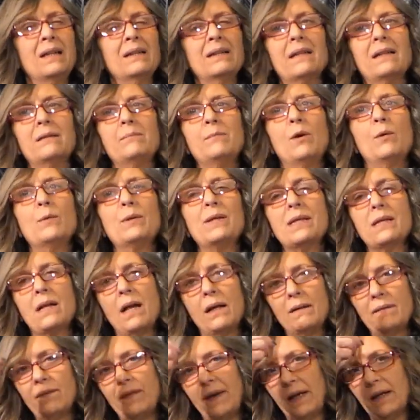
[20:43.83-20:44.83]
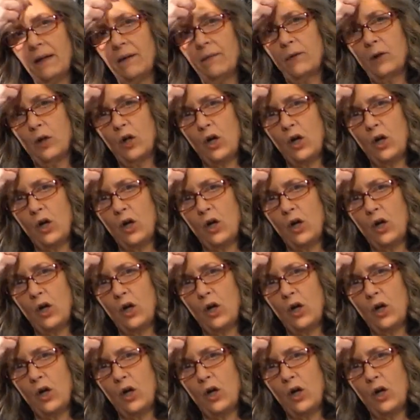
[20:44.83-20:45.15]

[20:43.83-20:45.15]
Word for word: that I'm always not a fan of